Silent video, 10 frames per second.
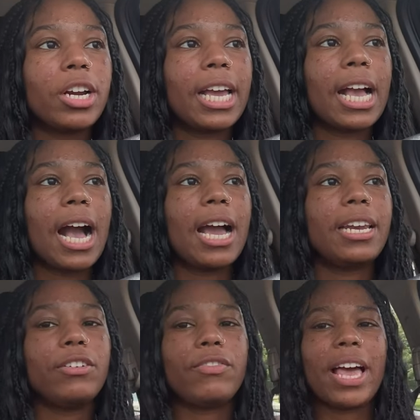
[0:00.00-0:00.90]
It
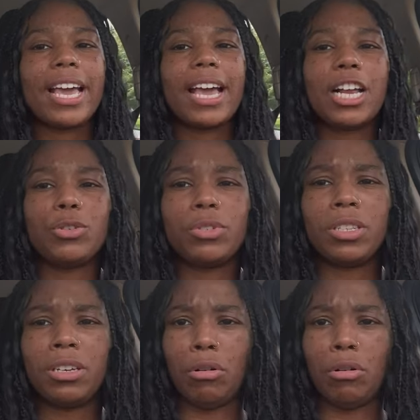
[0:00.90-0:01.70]
kind of like got you into the